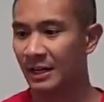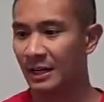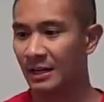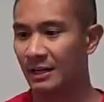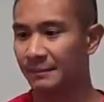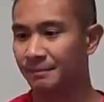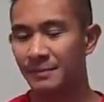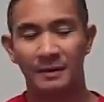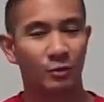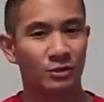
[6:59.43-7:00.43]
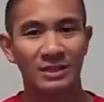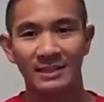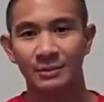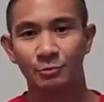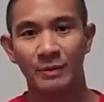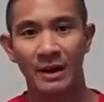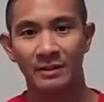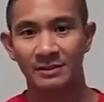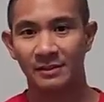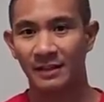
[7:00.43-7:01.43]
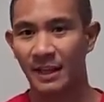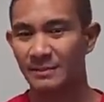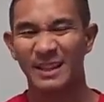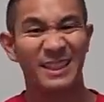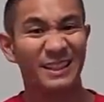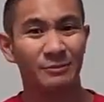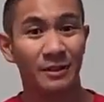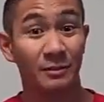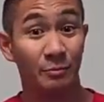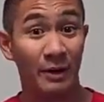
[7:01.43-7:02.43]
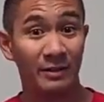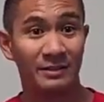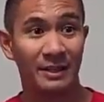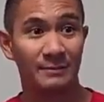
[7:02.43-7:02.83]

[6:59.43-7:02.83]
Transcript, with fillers: Um, of course, not the rarest of the games. I think one of the rarest